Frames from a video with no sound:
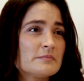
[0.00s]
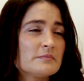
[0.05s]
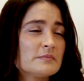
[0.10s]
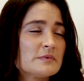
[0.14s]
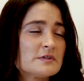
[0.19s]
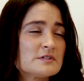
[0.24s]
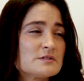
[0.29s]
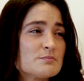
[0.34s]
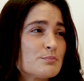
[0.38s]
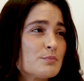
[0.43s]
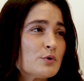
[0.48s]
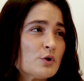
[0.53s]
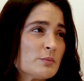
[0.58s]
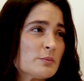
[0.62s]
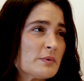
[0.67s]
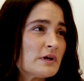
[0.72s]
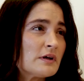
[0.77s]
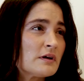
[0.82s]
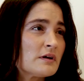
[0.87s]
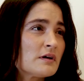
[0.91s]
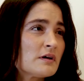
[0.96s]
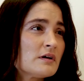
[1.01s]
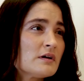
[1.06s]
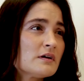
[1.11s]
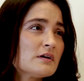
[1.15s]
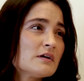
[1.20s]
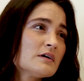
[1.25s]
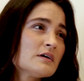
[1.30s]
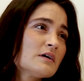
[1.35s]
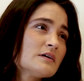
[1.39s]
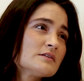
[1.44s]
It's booming.
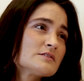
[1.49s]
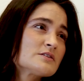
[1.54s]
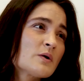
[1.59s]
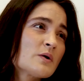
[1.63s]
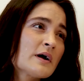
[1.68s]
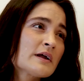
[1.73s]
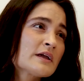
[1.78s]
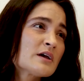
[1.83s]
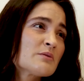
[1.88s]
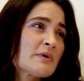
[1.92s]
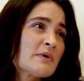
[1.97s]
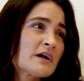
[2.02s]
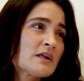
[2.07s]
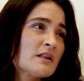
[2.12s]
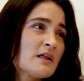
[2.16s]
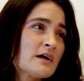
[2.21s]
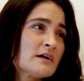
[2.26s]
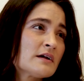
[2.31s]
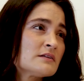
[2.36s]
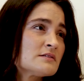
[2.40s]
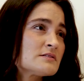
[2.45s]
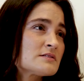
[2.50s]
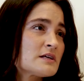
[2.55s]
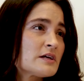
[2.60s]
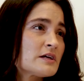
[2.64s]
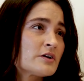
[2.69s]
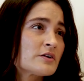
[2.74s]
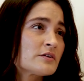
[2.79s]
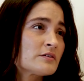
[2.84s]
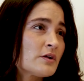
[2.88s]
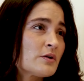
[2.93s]
So I get my clients
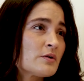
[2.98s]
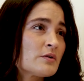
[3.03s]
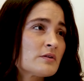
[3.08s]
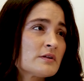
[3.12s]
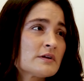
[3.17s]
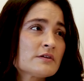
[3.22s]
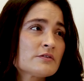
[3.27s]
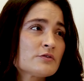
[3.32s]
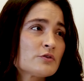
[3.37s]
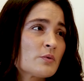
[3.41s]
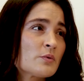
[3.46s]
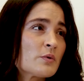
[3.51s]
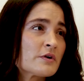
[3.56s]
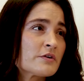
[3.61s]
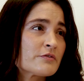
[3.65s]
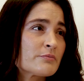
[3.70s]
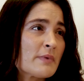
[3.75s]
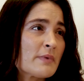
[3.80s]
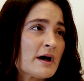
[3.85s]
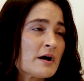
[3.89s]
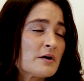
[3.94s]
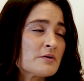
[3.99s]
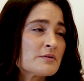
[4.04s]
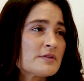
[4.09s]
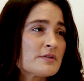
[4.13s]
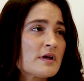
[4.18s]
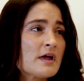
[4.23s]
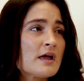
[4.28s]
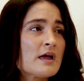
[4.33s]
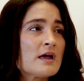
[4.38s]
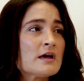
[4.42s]
here locally through word of mouth,
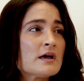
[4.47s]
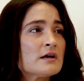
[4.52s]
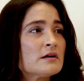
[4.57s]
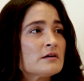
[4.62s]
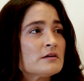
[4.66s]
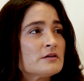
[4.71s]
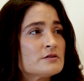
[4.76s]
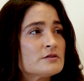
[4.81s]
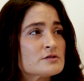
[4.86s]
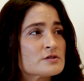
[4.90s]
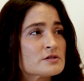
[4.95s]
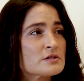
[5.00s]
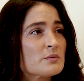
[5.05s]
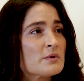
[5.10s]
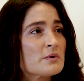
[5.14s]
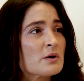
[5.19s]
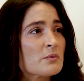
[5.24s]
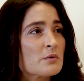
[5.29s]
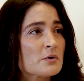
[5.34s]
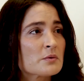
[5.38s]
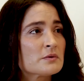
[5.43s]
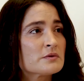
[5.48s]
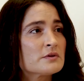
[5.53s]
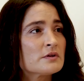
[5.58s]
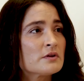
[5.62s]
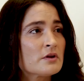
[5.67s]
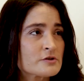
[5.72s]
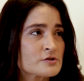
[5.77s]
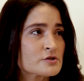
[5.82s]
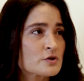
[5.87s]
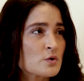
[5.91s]
and usually when I work with the
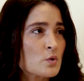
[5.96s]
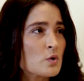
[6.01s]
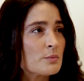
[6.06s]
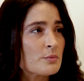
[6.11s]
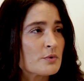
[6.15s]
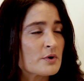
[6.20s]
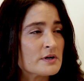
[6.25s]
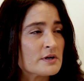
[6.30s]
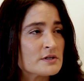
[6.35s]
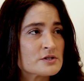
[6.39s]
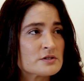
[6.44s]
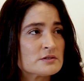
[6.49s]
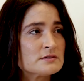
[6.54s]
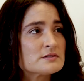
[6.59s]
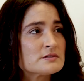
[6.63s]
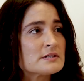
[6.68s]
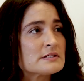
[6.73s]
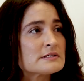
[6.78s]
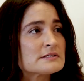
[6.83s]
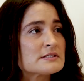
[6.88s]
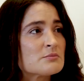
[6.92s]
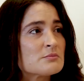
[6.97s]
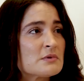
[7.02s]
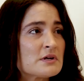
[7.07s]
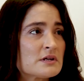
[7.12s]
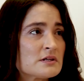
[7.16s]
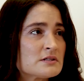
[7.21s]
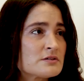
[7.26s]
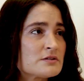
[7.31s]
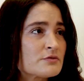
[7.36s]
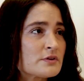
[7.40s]
larger corporations, they send me to
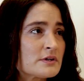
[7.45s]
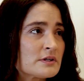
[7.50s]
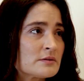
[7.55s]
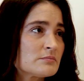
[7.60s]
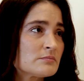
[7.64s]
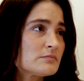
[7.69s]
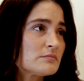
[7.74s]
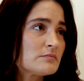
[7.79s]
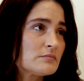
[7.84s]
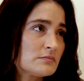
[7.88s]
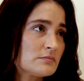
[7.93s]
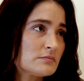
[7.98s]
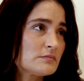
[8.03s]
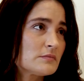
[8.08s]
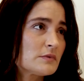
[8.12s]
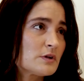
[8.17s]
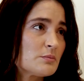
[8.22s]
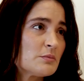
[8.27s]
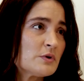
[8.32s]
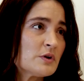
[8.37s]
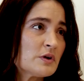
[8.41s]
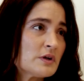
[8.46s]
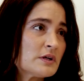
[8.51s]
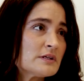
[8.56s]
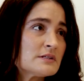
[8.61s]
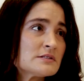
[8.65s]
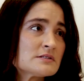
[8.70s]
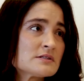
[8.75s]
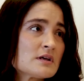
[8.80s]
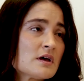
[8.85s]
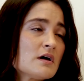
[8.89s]
different
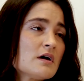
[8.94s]
communities.